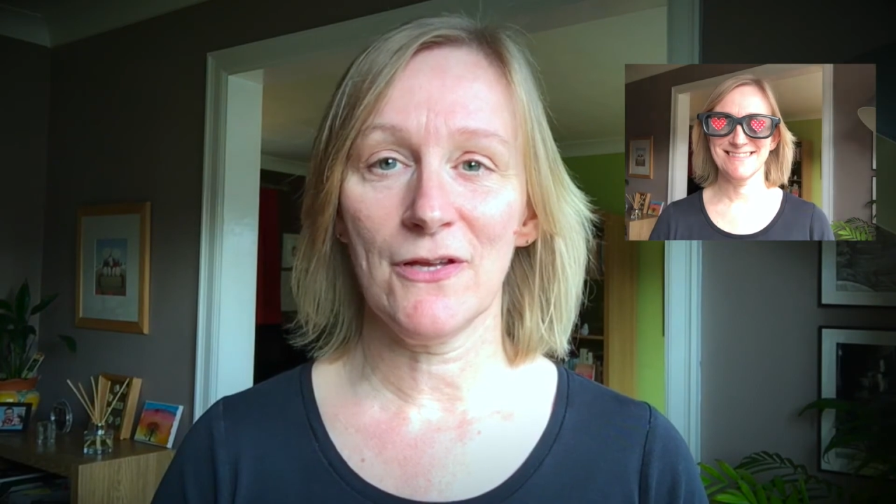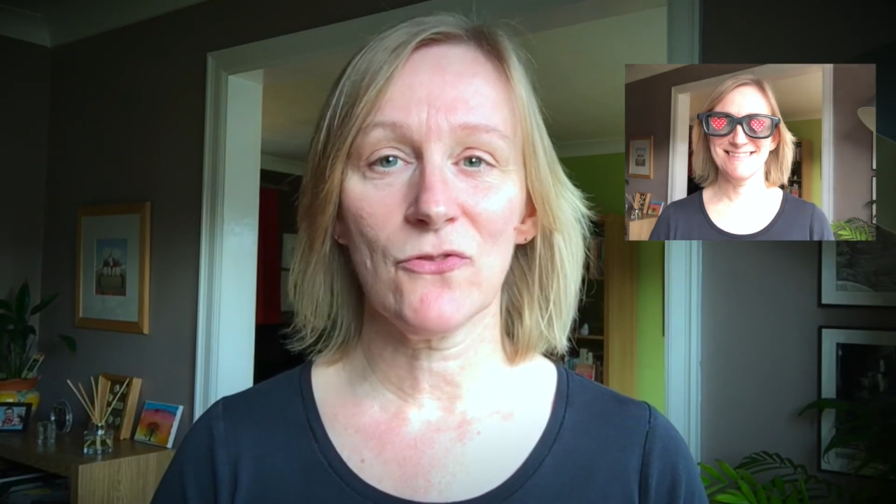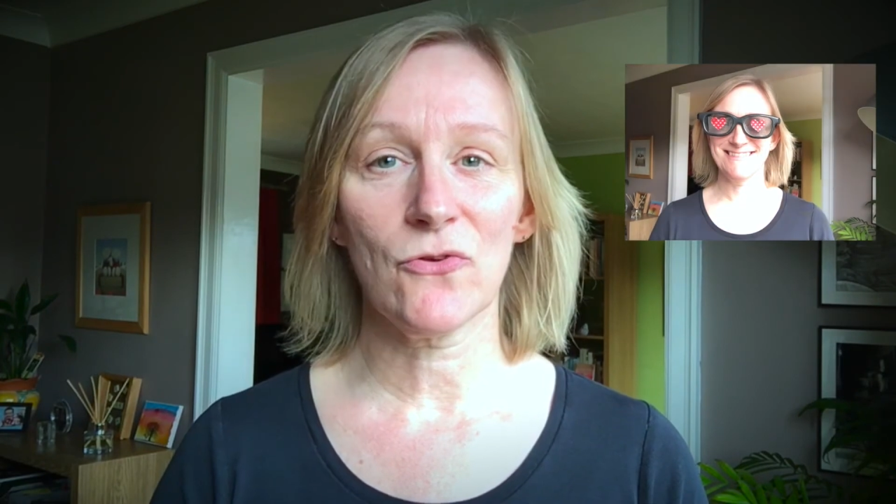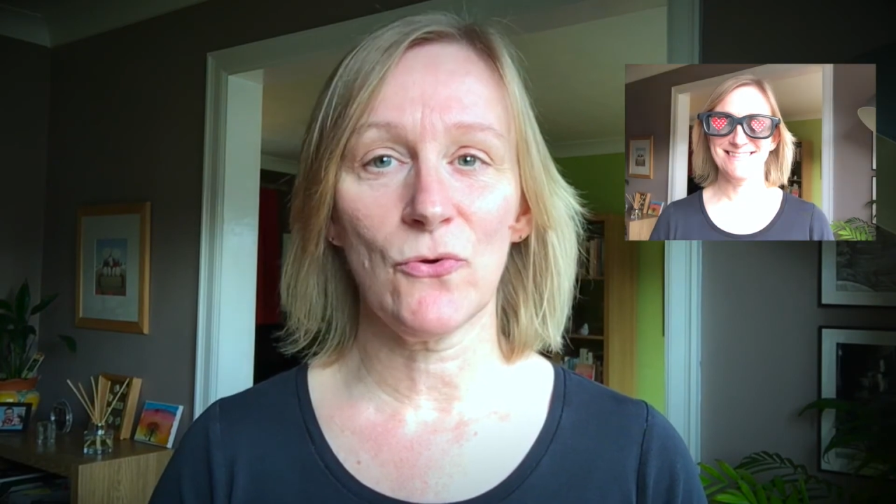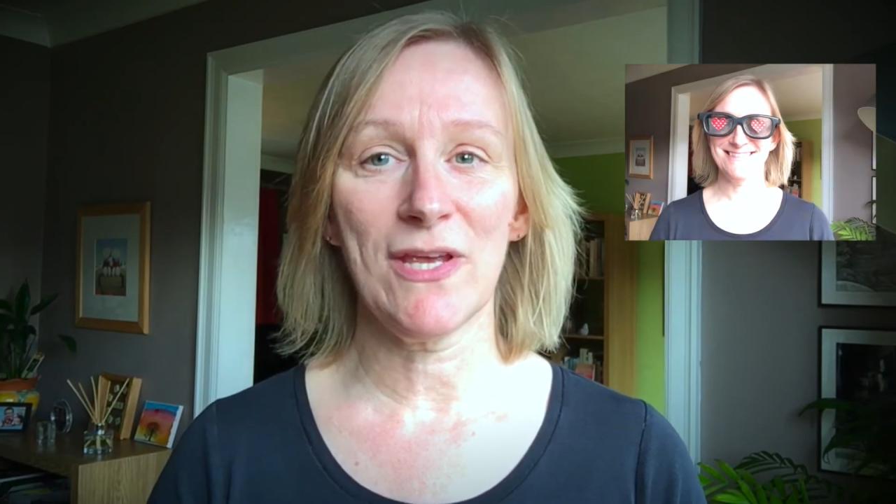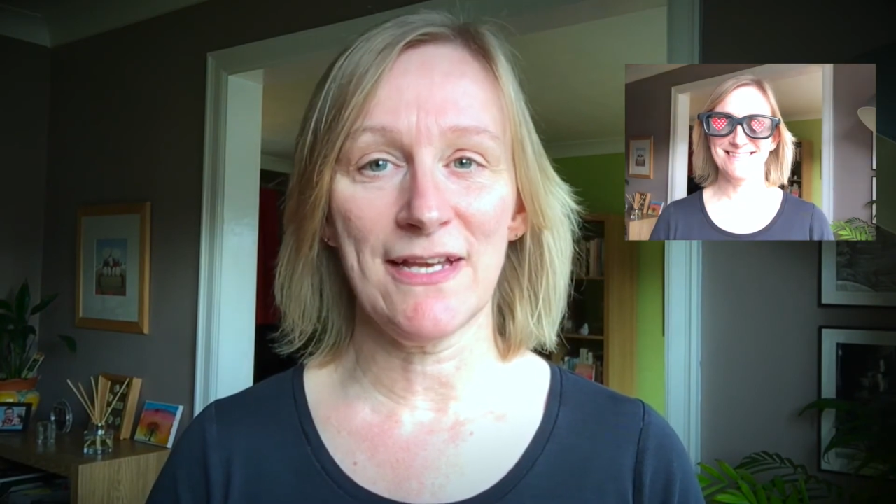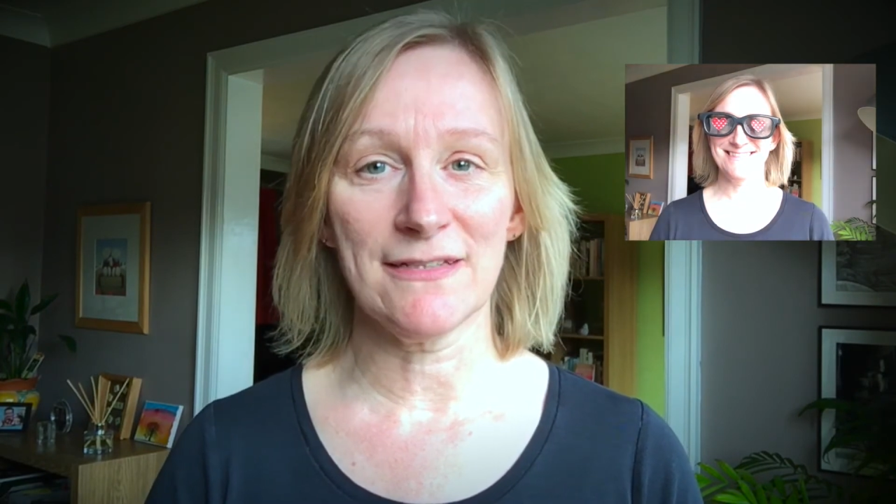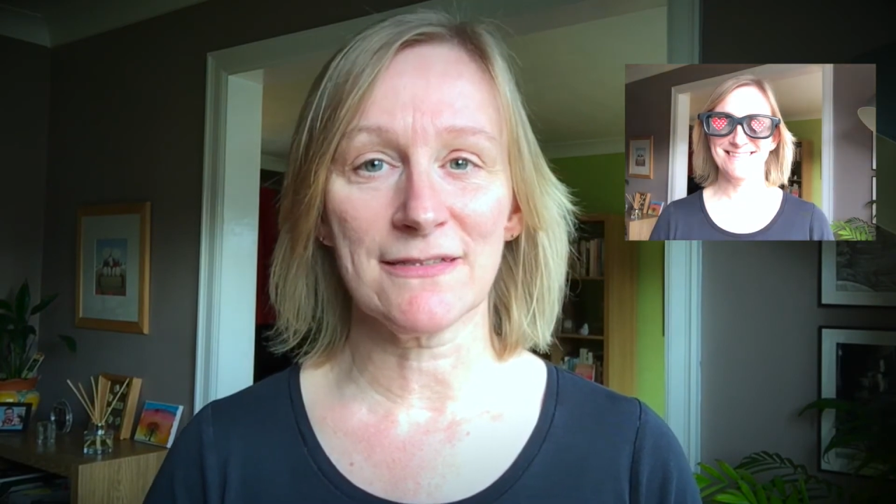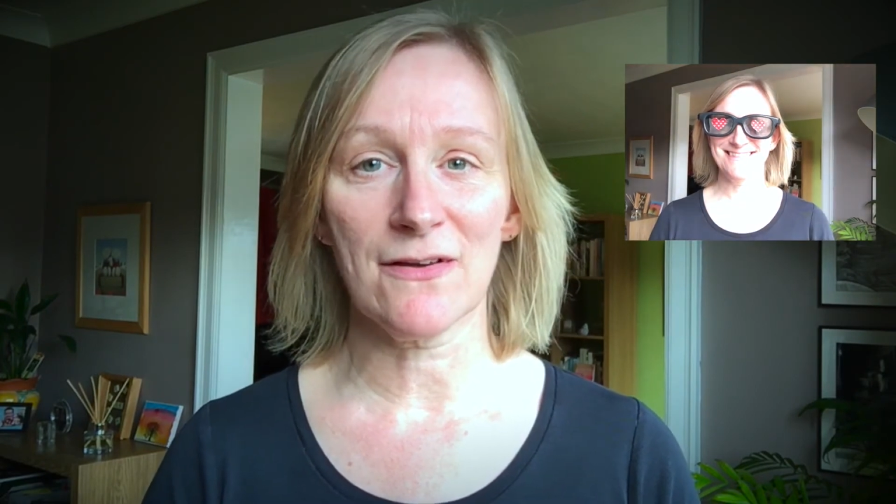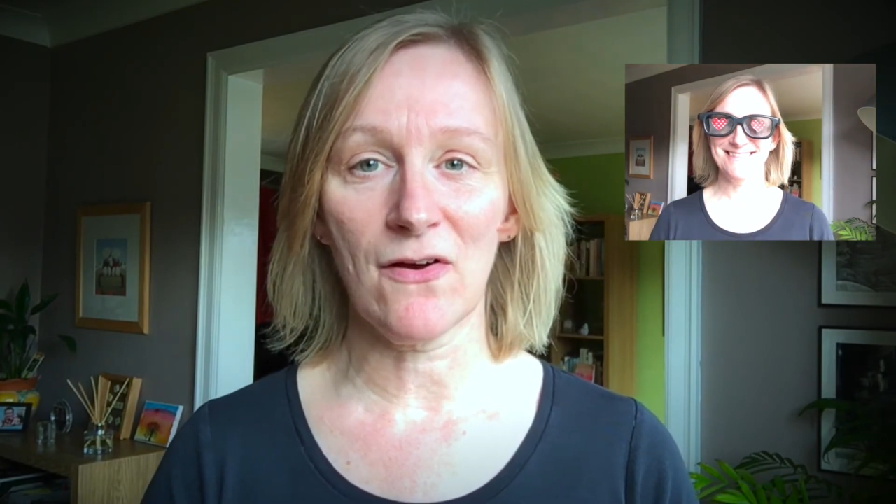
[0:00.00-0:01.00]
through
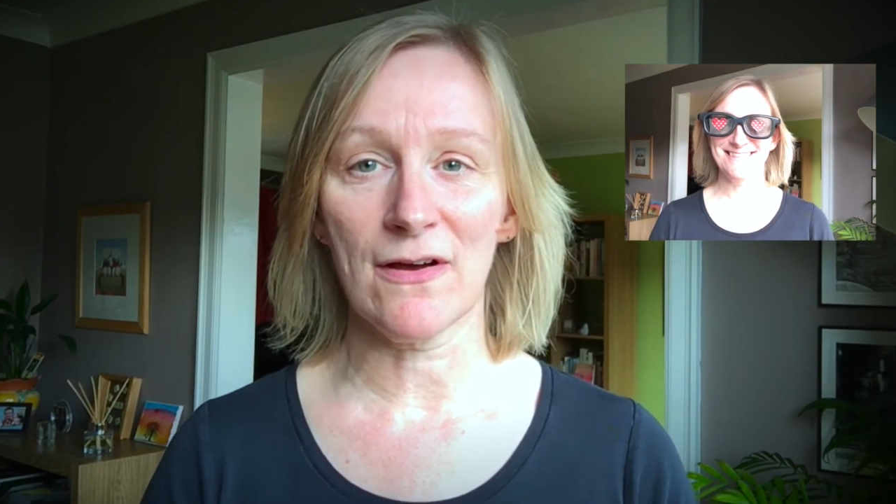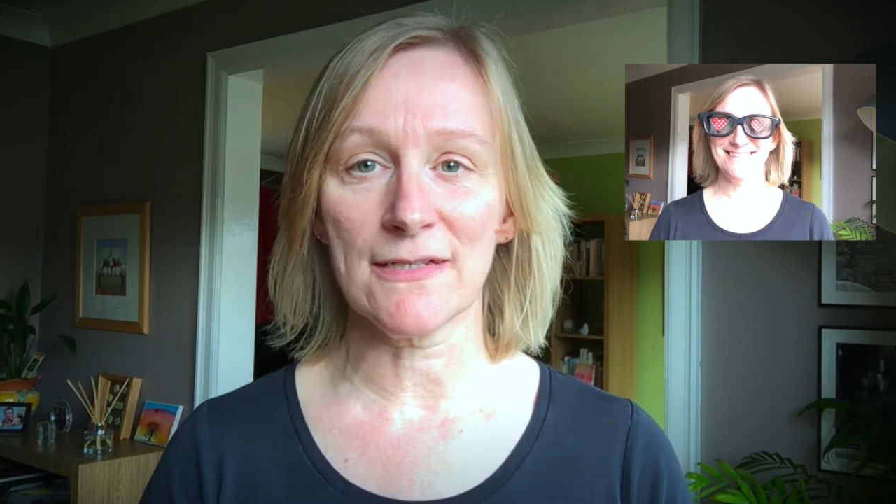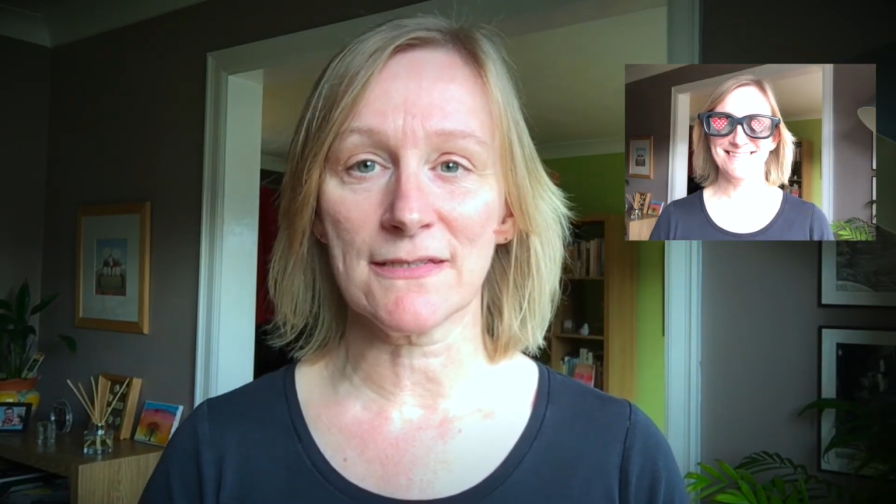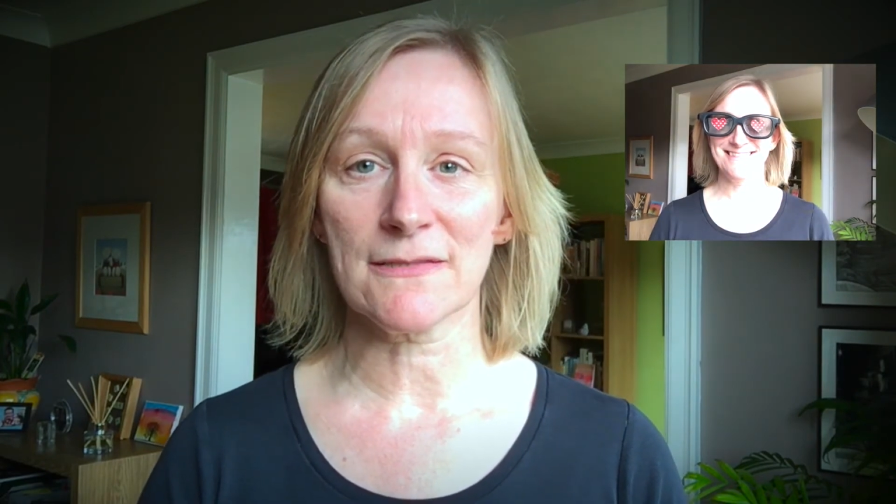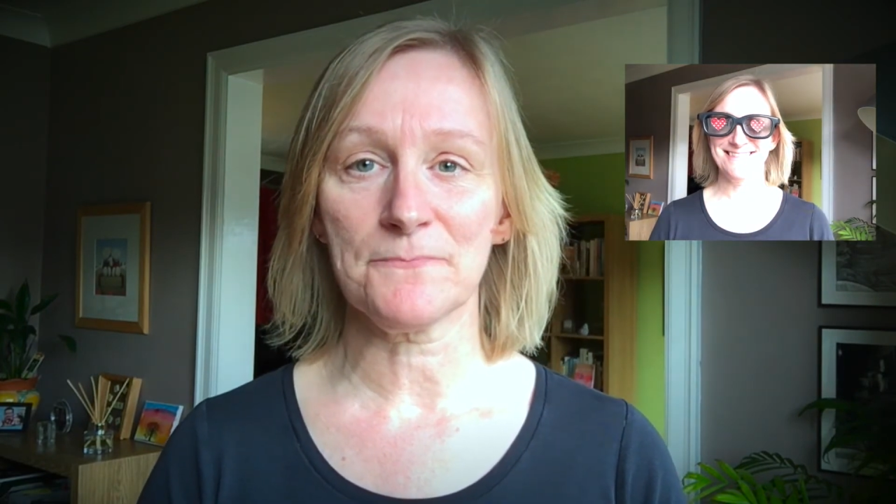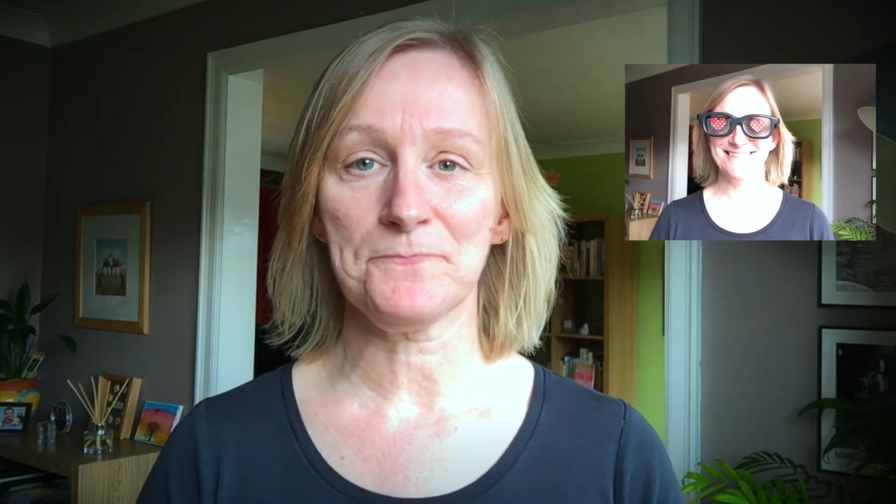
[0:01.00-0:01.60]
his eyes.